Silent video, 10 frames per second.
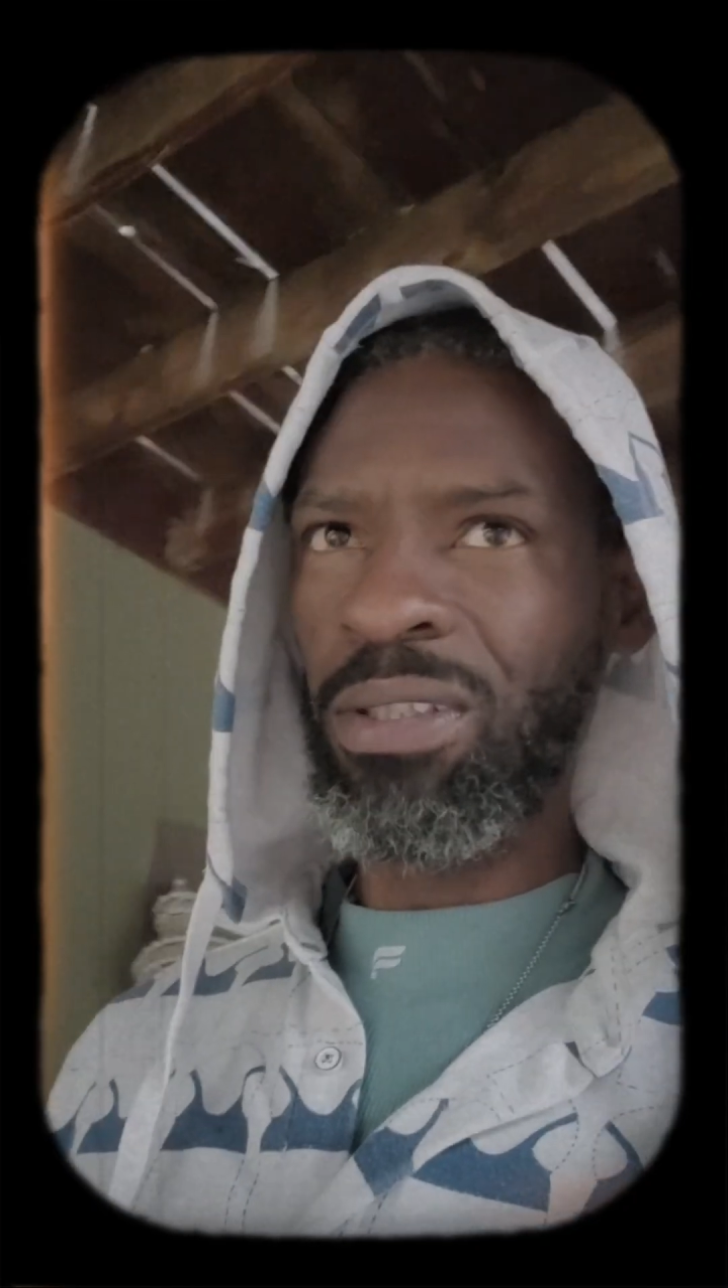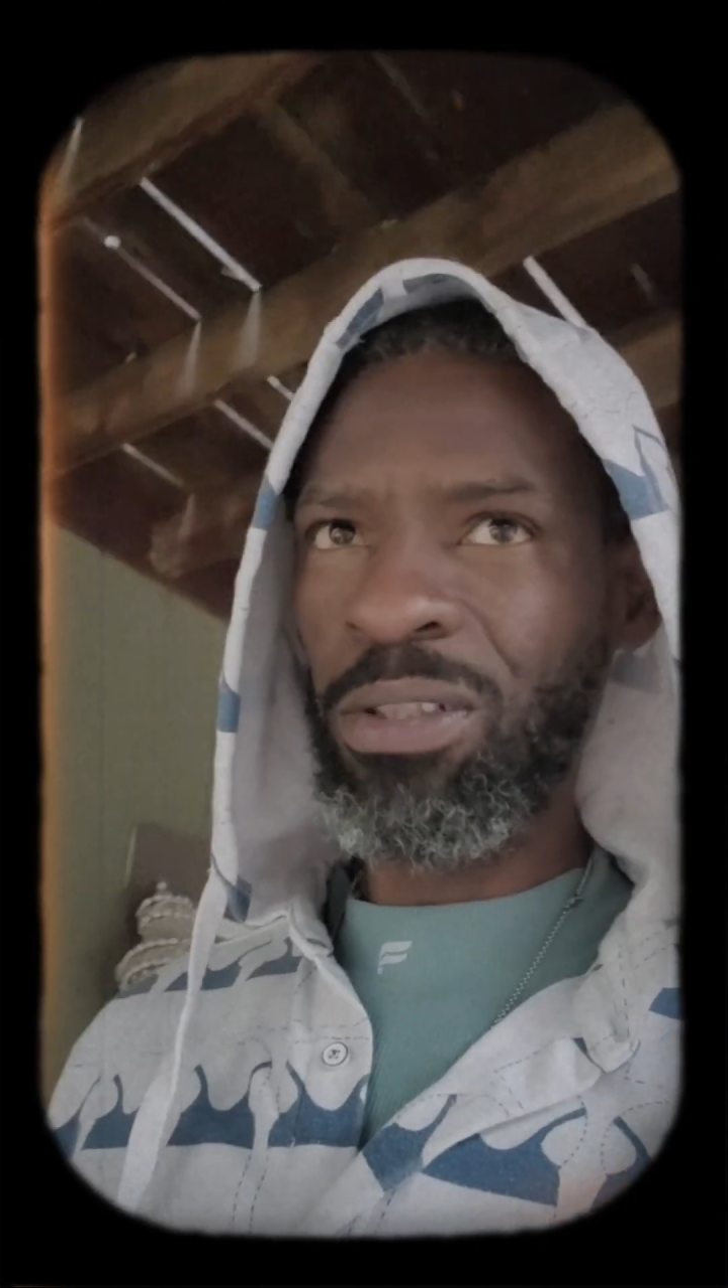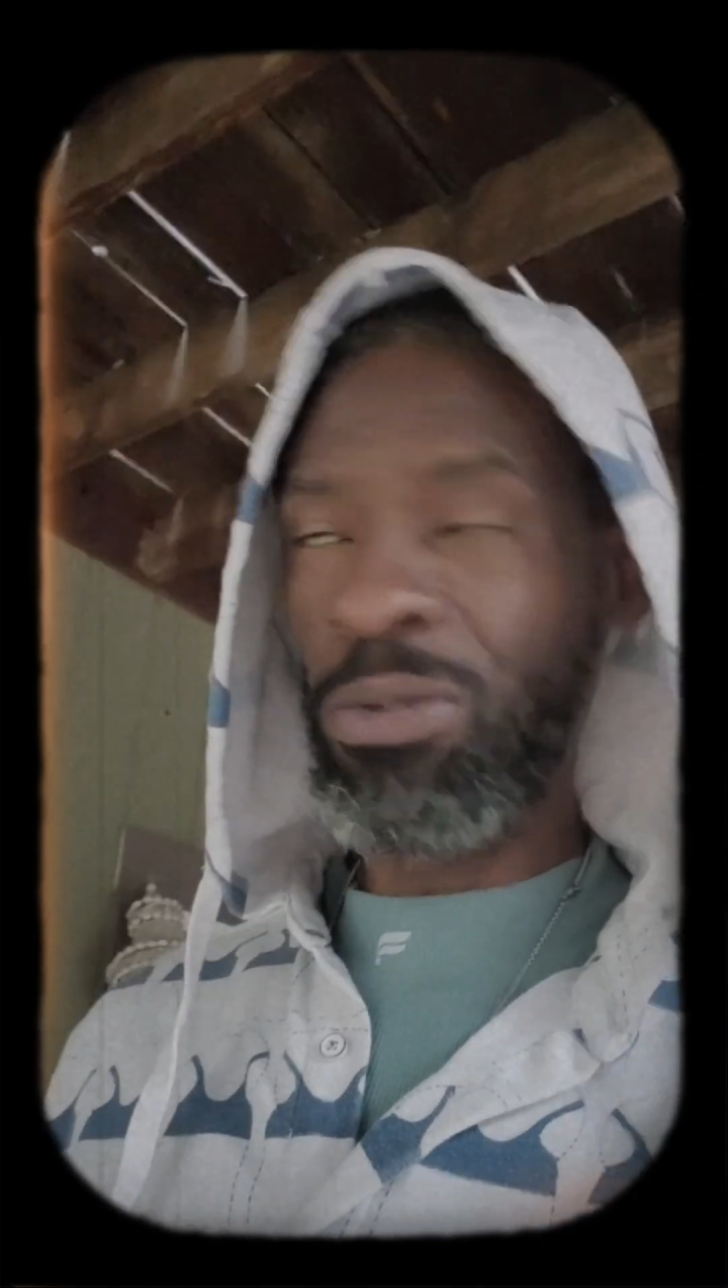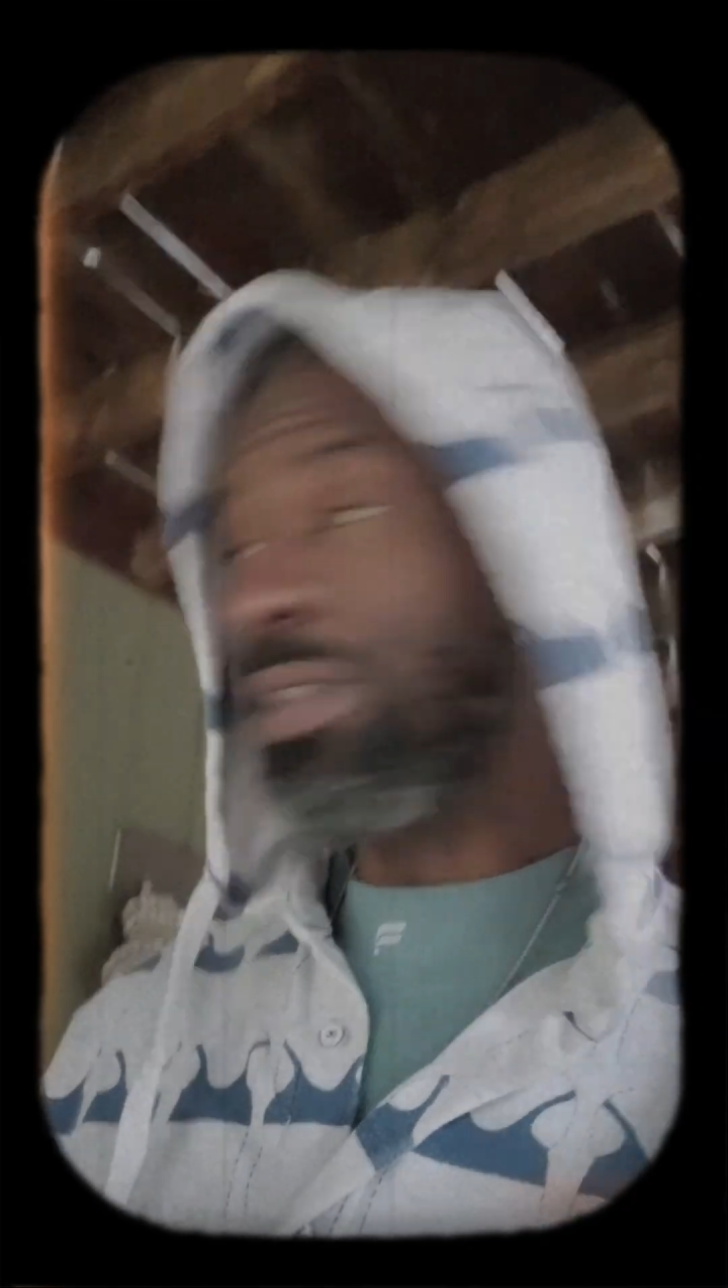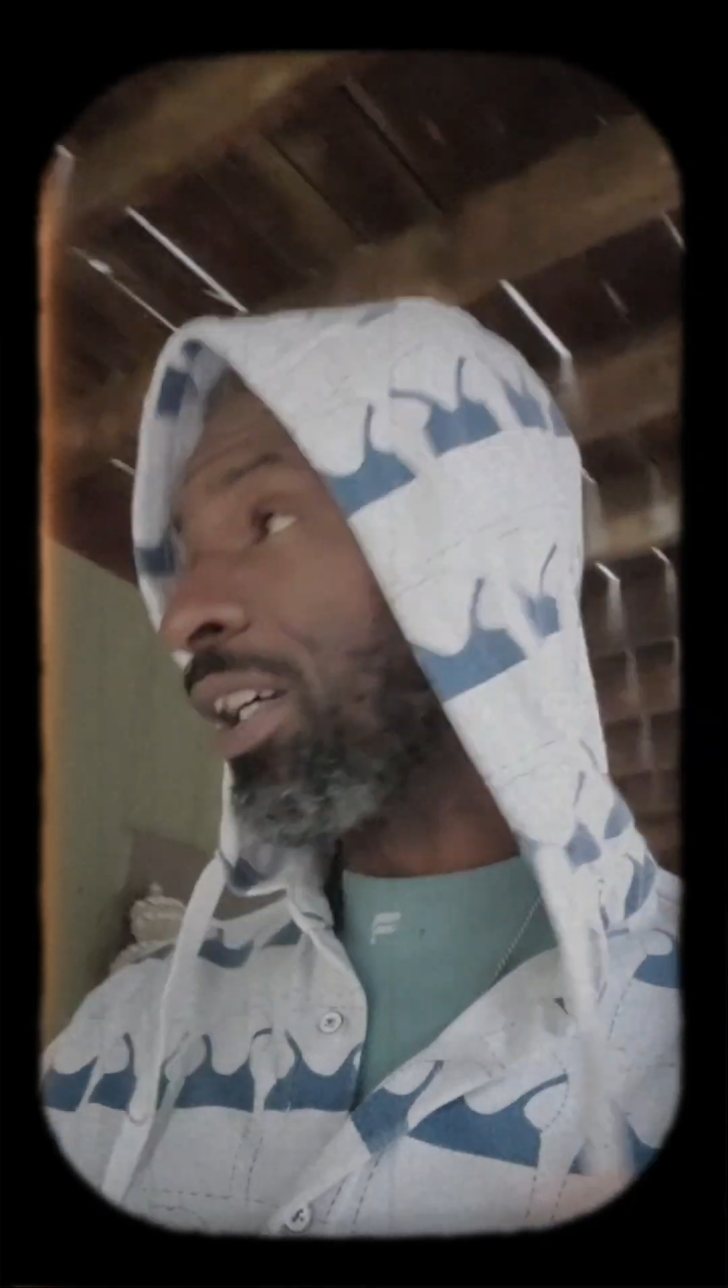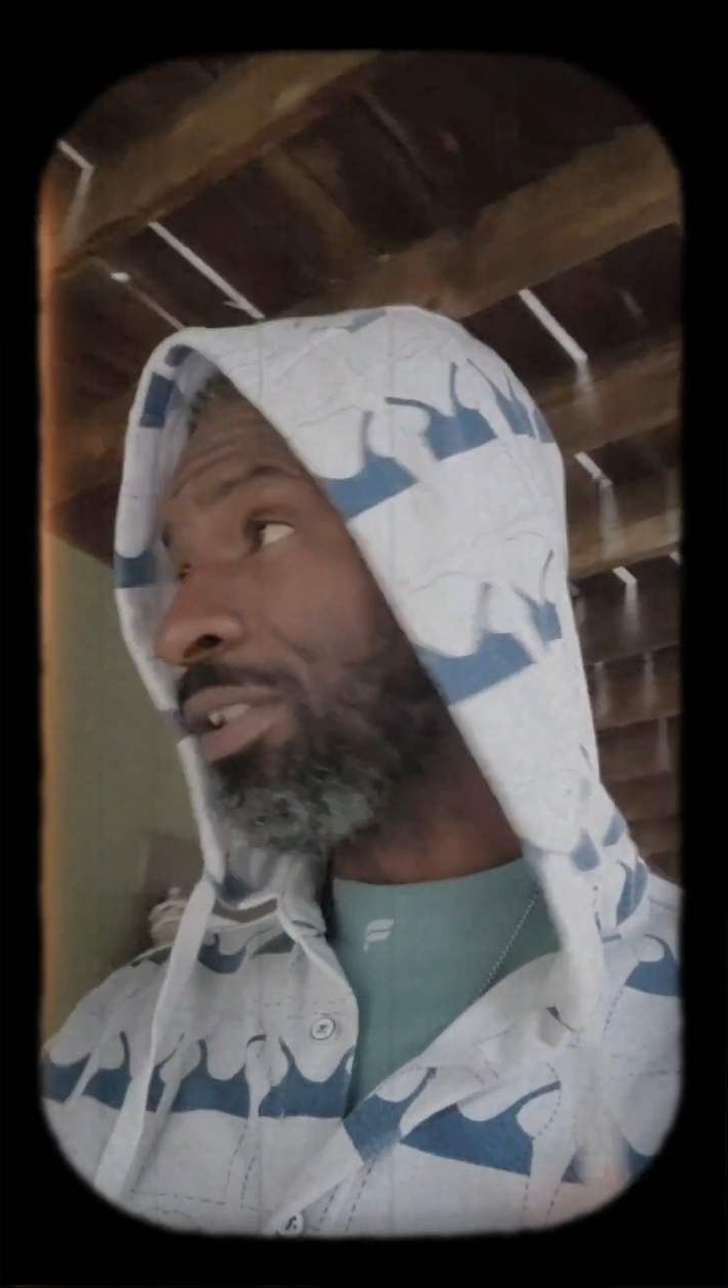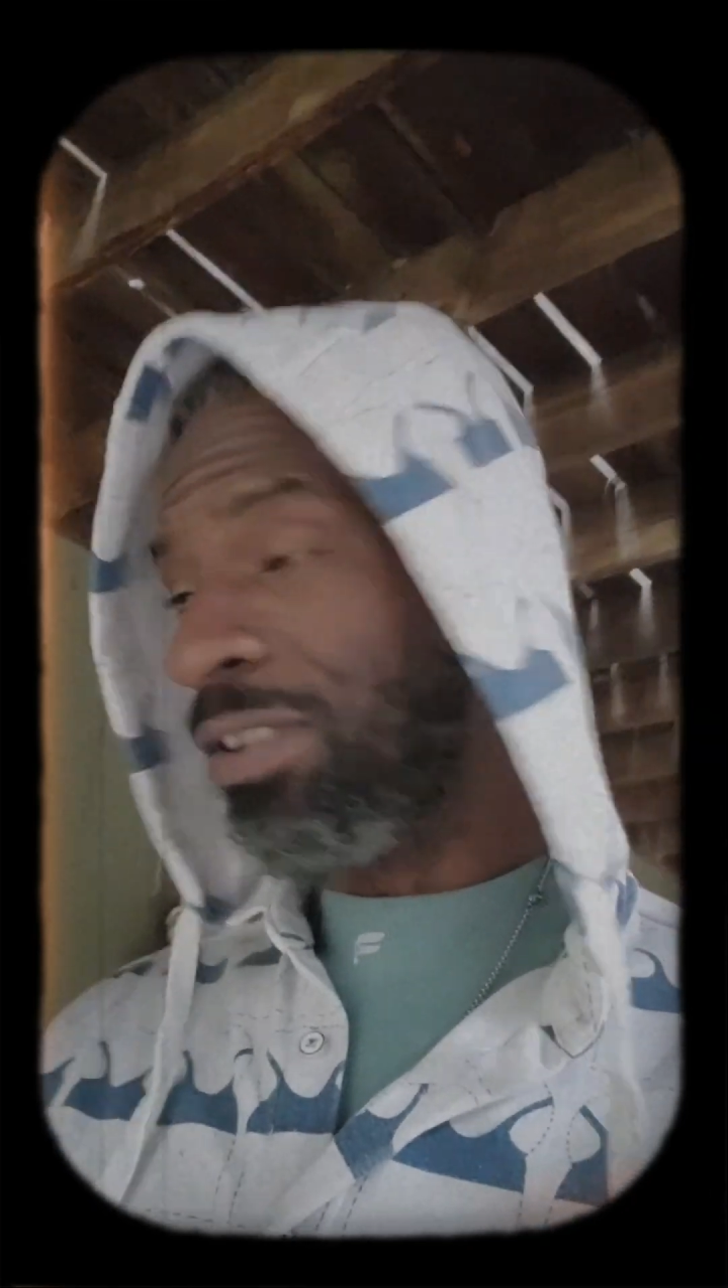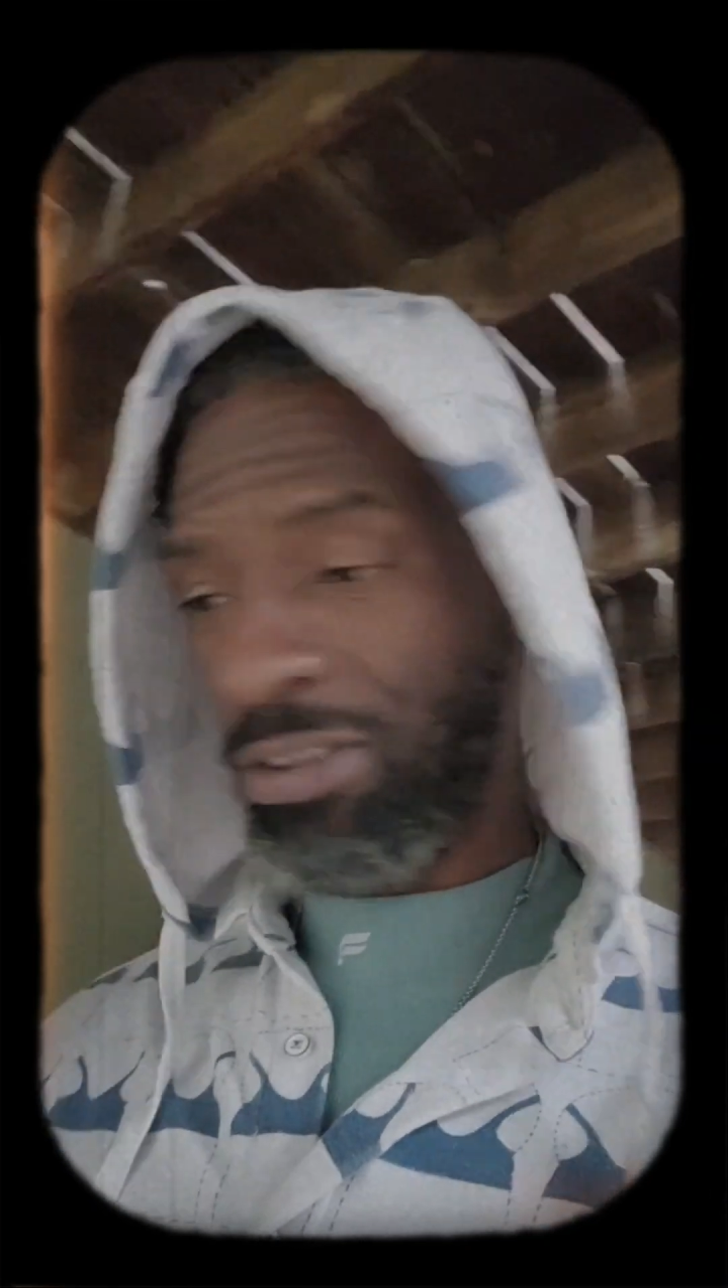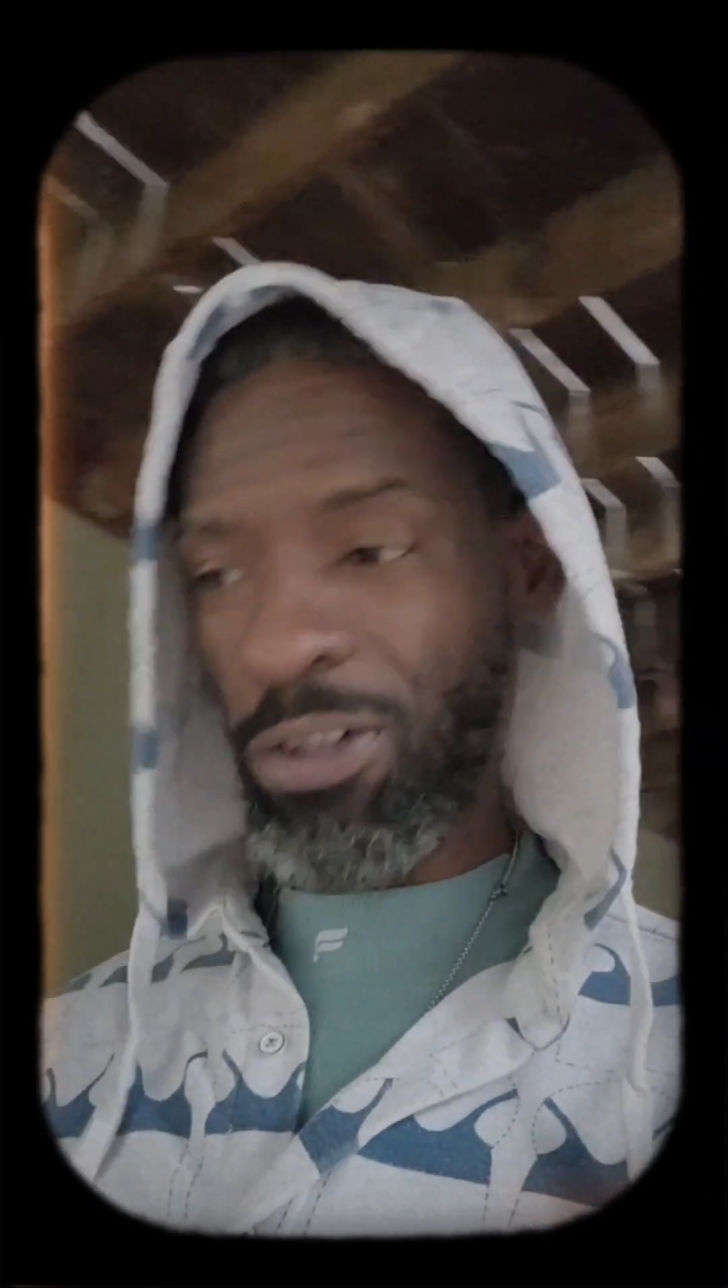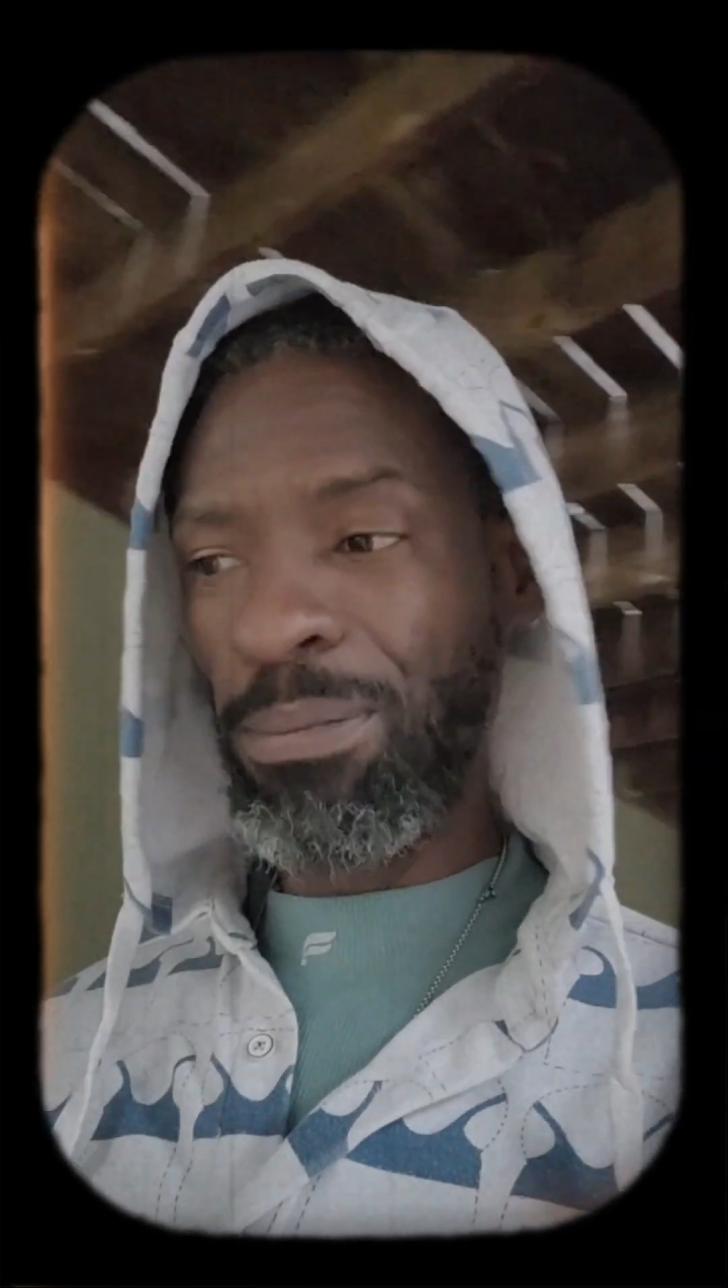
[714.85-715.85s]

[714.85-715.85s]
whose heritage go